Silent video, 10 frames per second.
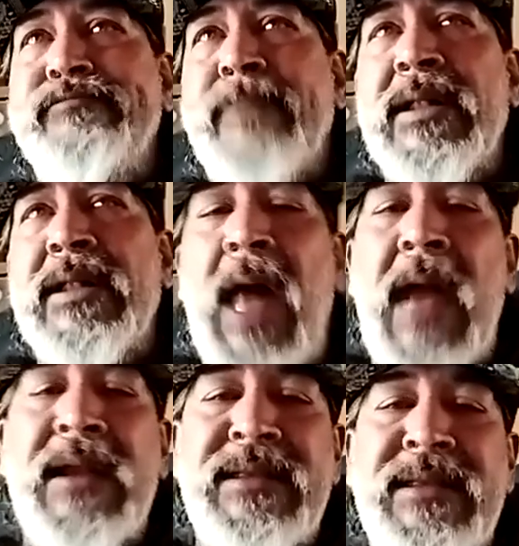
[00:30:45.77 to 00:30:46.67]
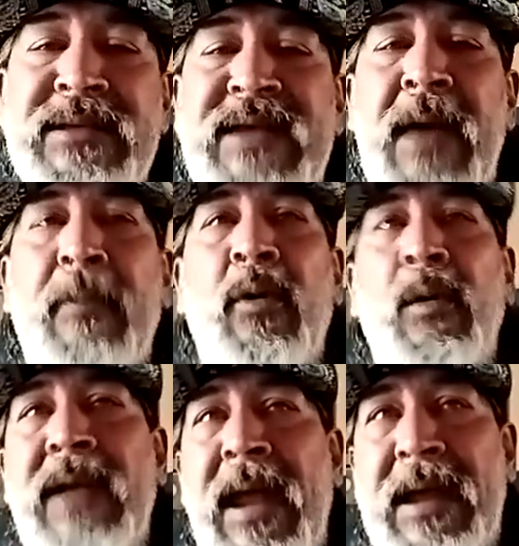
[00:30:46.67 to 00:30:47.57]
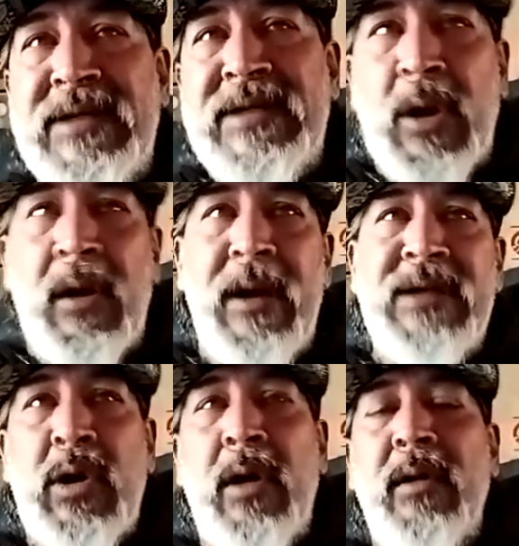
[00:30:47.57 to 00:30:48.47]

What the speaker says: a lot of things kept going to HR,